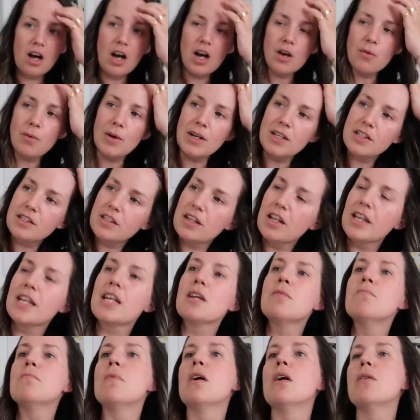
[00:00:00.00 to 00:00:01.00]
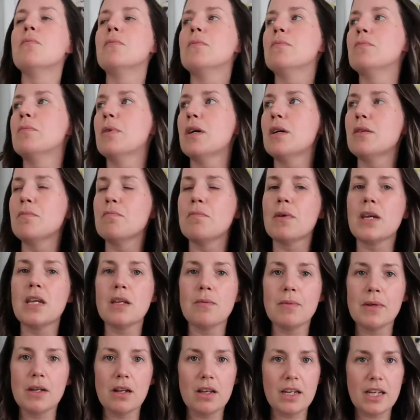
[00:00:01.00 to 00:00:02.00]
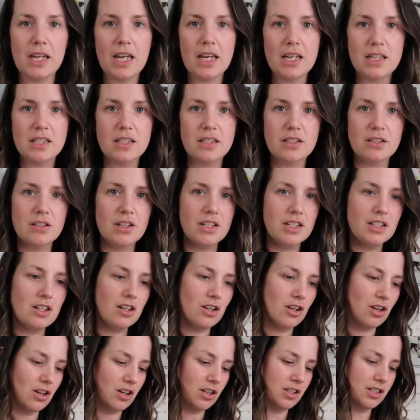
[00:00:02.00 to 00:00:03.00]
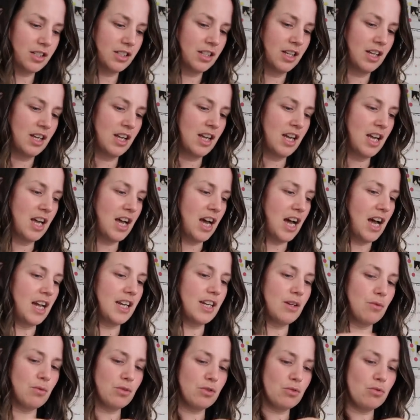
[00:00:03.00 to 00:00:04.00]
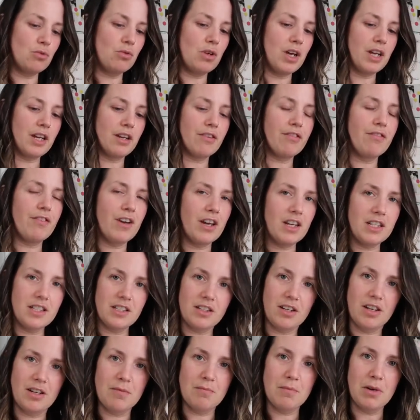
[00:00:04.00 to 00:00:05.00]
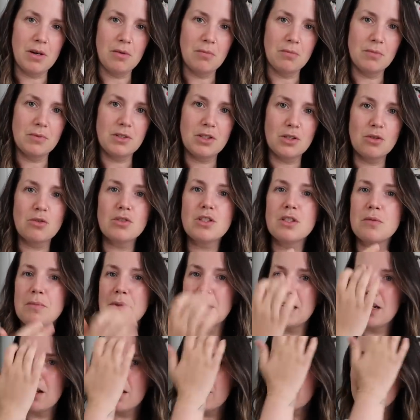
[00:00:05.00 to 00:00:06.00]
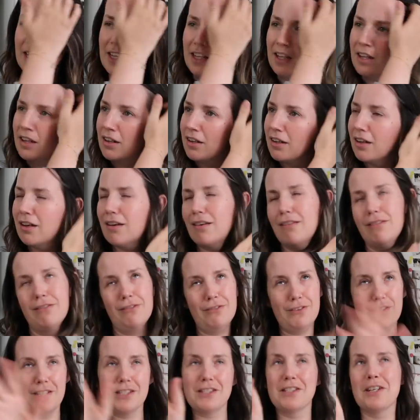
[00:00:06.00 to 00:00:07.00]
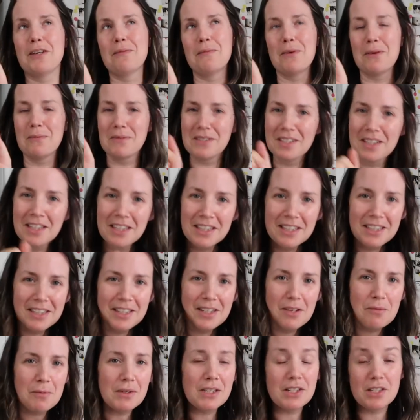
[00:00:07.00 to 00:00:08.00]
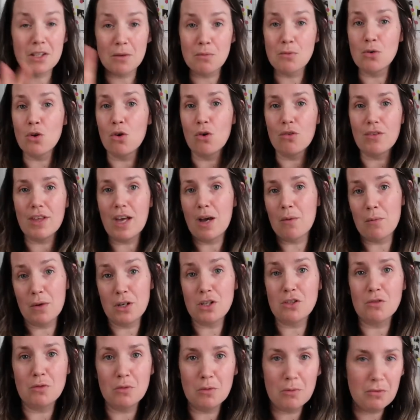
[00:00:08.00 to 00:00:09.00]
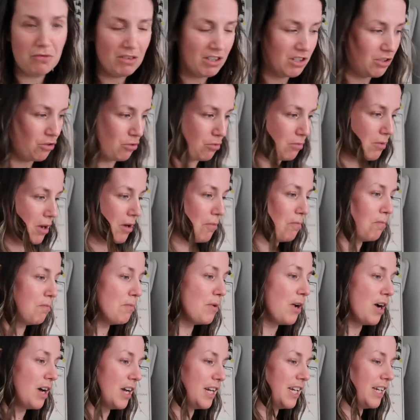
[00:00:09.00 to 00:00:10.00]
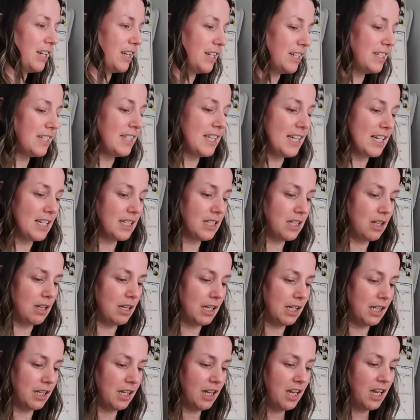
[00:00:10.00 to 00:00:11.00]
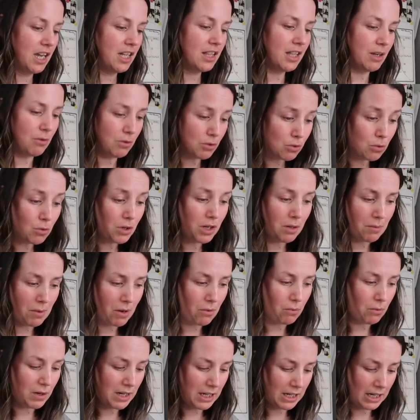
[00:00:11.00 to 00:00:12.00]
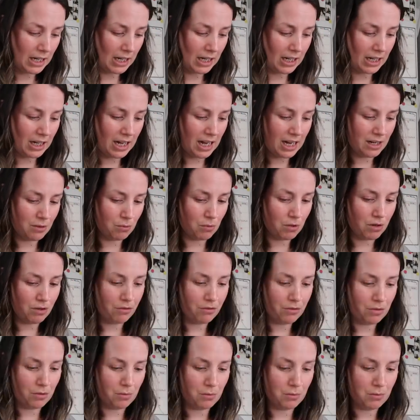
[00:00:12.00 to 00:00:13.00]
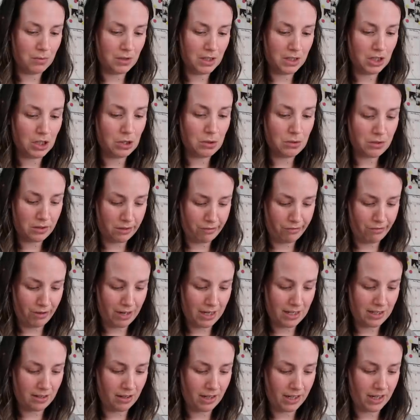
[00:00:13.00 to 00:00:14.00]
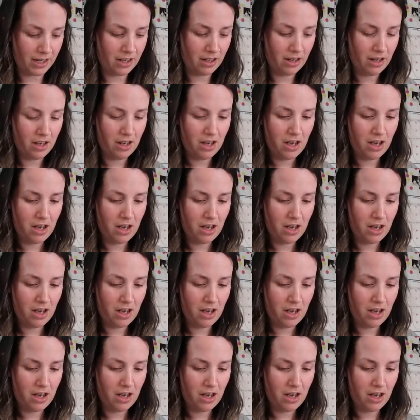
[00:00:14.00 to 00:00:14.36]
I went to like a mum and baby like exercise class, and it was all like first time mums. Not to be like, first time mums, because I'm not that much of a professional mum, but it is things like, they were talking about weaning, and one of them used the phrase like,